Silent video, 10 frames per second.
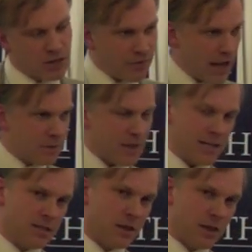And that,
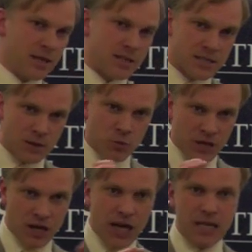I think, is the
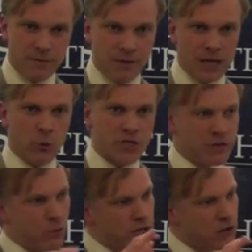kind of thing which,
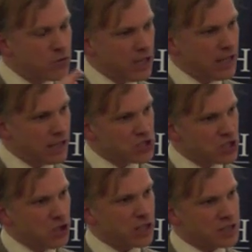if one had really
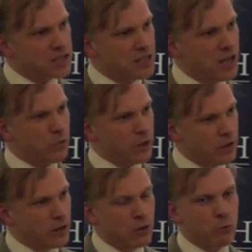understood it to start with,
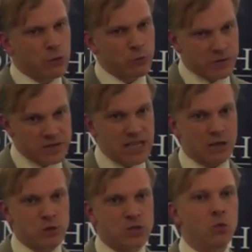one would have
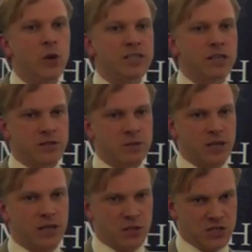said was always going to
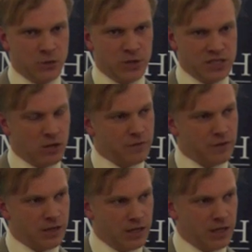be a consequence of
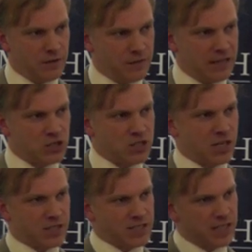inflation
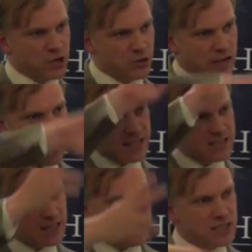targeting. It
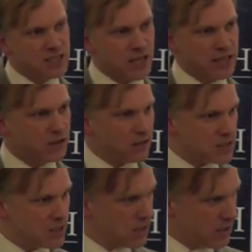creates these
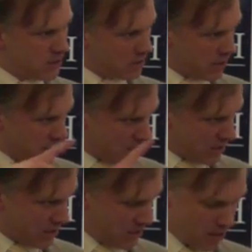cycles, right,
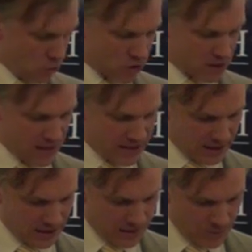automatically.
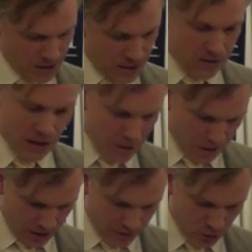The other
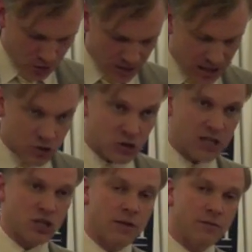thing, of course, was the
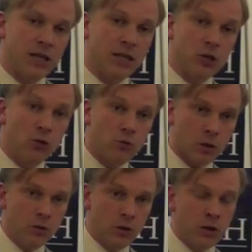introduction of the
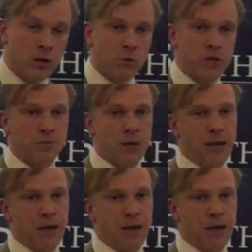euro, which,